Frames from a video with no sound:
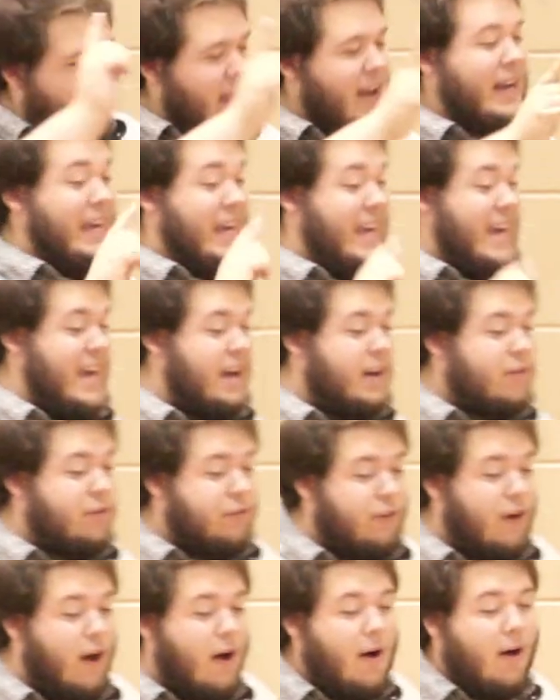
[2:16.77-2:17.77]
King
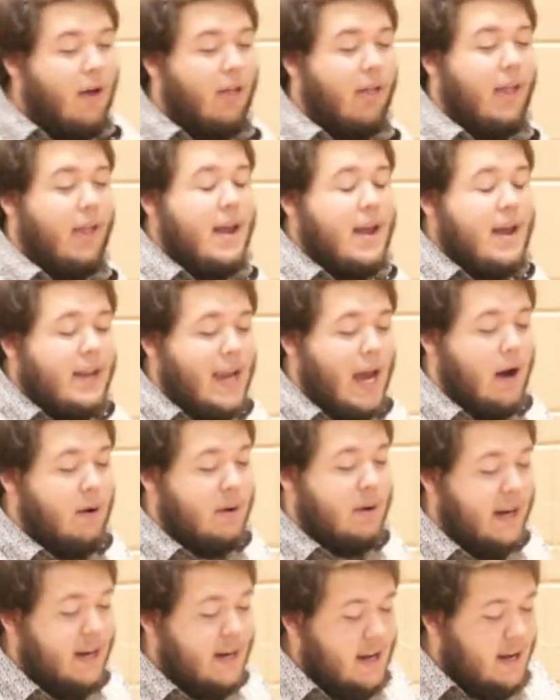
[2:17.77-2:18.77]
Saul. Now,
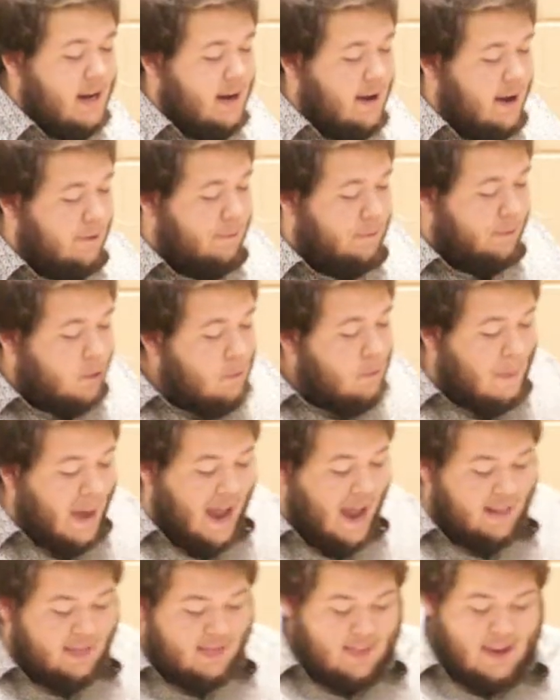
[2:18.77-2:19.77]
he did a few
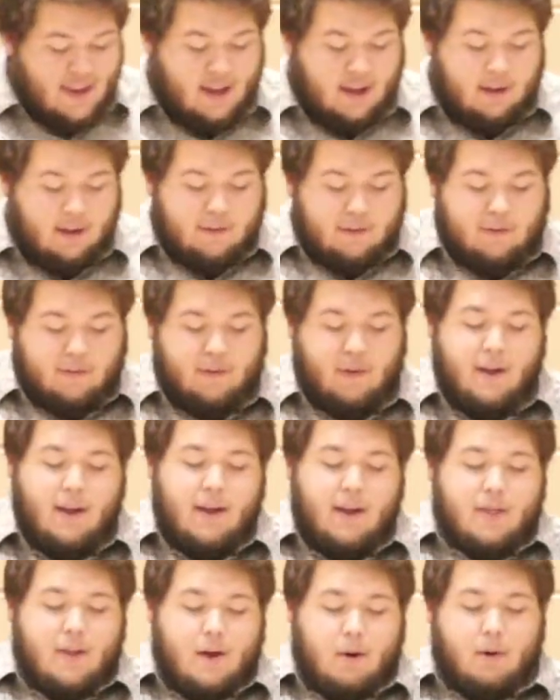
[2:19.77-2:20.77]
bad things.
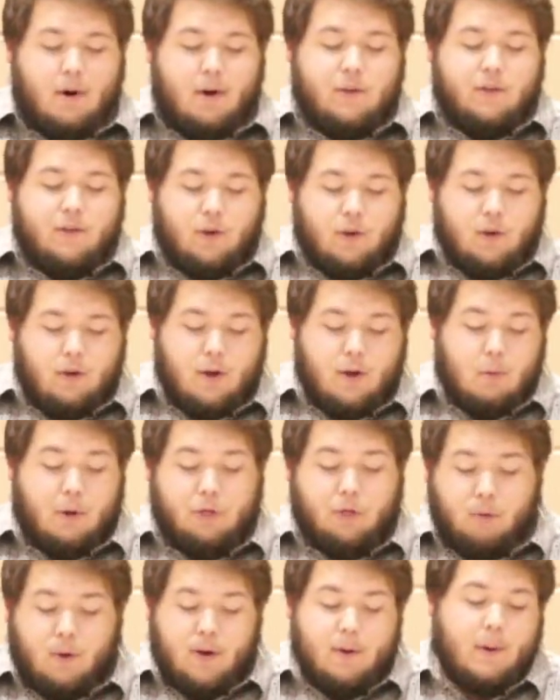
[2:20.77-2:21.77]
There were
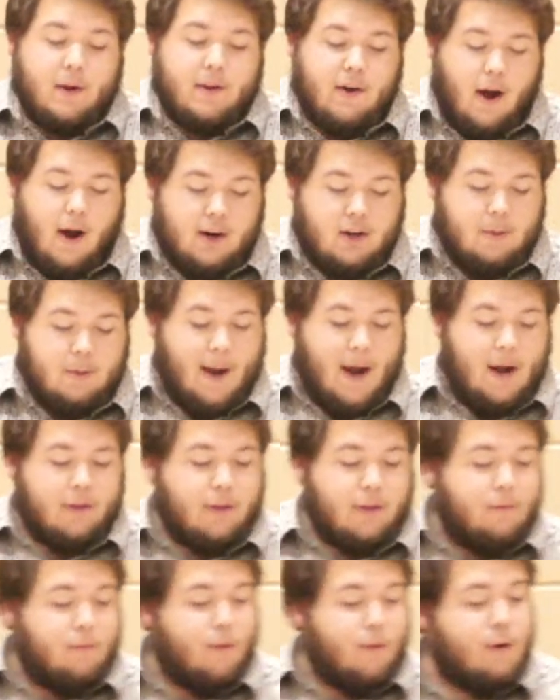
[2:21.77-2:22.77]
3 we talked about.
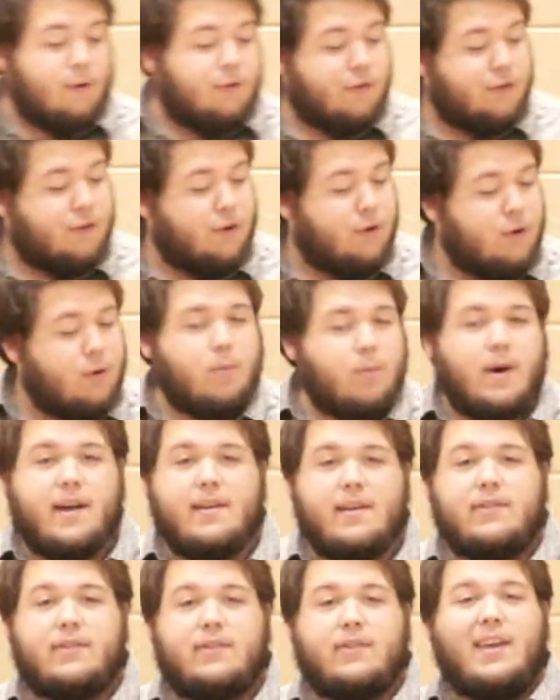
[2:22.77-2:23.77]
The first 2
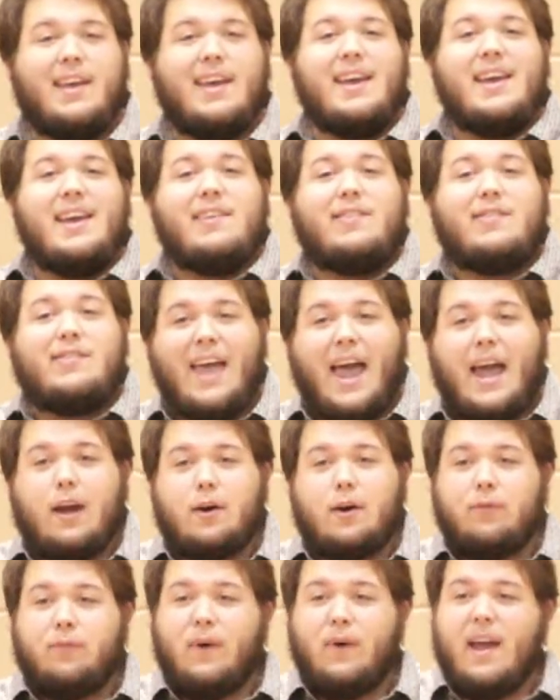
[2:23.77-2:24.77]
was his
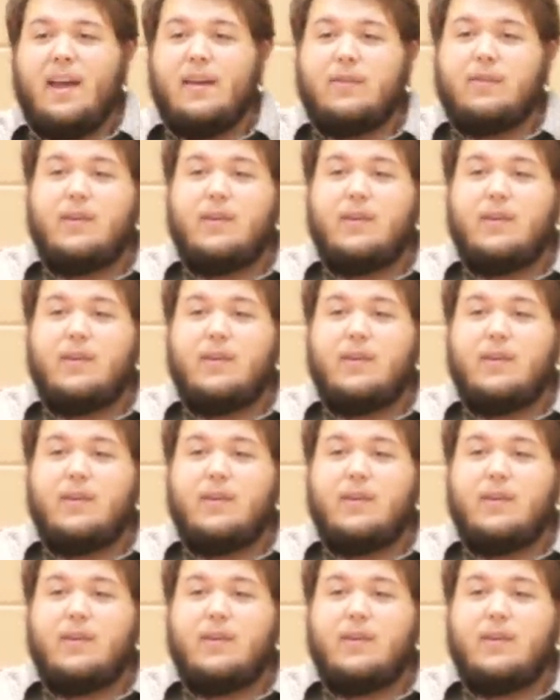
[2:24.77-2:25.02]
sacrifice,